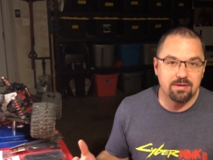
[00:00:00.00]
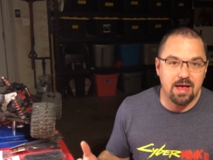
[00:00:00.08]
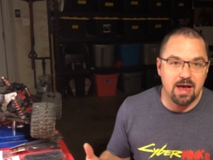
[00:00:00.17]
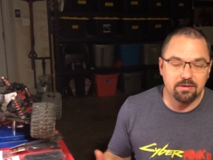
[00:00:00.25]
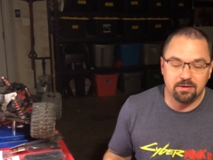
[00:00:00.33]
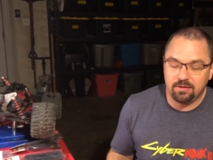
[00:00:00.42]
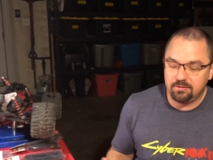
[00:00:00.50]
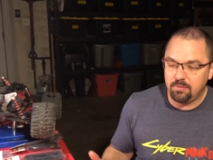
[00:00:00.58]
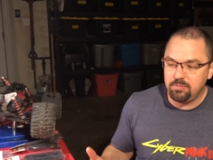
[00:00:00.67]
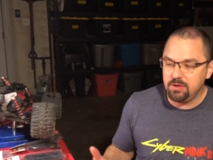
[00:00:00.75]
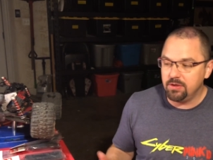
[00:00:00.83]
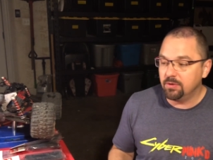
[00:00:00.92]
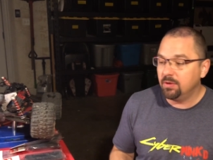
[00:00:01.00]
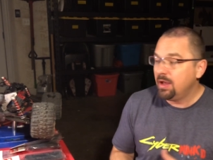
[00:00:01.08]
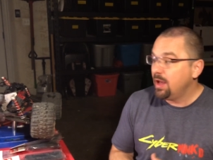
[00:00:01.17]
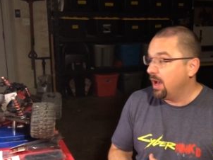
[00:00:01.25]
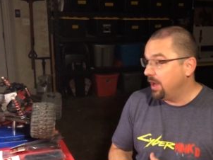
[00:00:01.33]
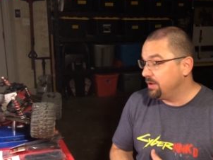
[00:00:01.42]
tactic, it's up to you.
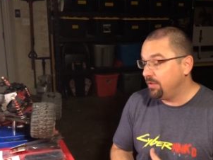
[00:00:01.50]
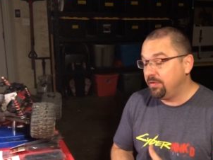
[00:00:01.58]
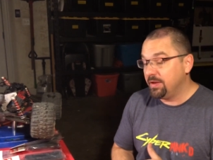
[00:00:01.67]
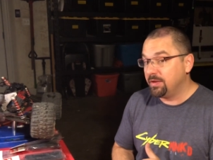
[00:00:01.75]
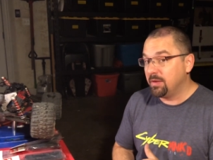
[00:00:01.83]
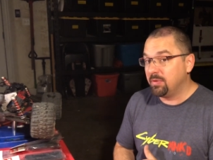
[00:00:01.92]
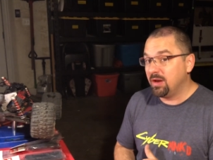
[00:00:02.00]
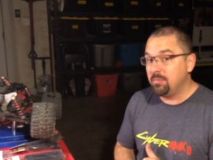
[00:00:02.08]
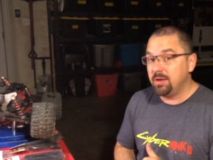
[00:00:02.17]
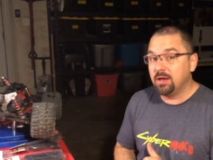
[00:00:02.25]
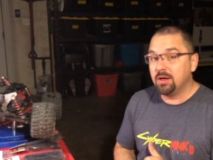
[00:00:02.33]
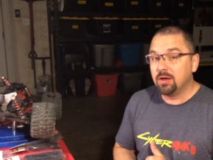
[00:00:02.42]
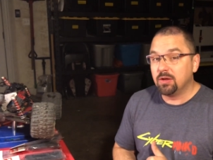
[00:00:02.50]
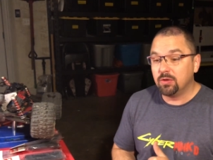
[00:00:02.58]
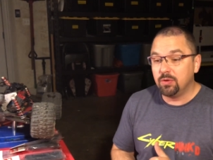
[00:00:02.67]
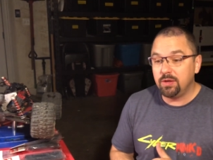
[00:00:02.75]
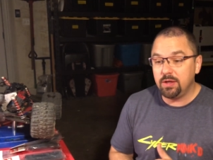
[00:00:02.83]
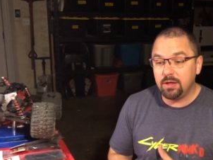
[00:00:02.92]
Another thing that I'm gonna be
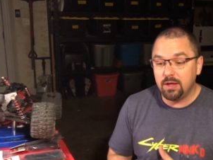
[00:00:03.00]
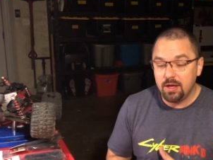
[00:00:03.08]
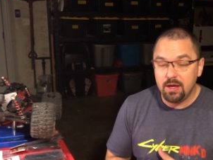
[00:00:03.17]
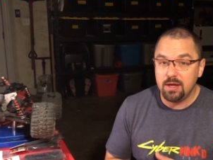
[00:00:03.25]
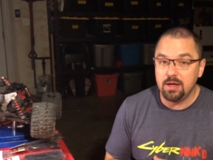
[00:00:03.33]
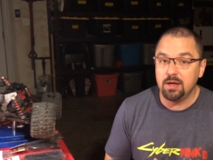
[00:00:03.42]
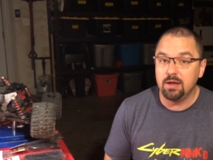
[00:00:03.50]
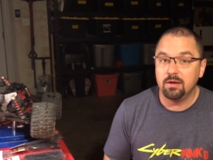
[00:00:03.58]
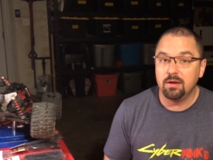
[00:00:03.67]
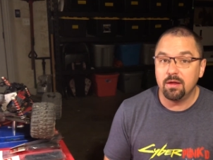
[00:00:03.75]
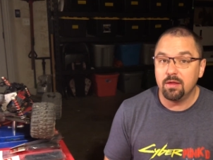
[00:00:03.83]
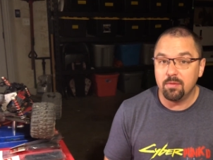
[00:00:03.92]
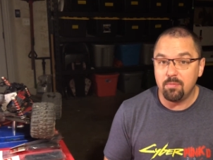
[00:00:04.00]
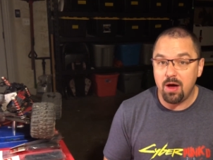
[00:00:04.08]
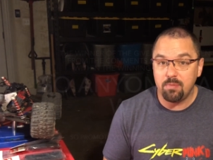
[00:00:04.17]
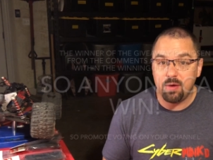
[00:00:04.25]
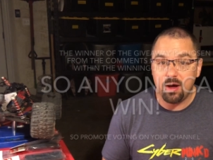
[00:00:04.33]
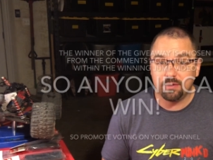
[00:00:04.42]
including in the
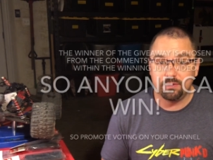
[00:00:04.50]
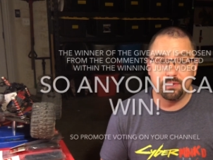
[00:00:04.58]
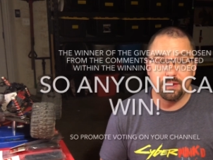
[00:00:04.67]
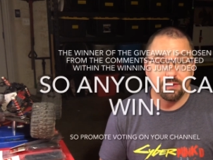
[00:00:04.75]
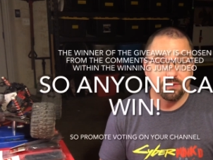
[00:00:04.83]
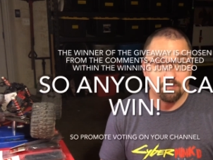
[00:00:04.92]
mod box this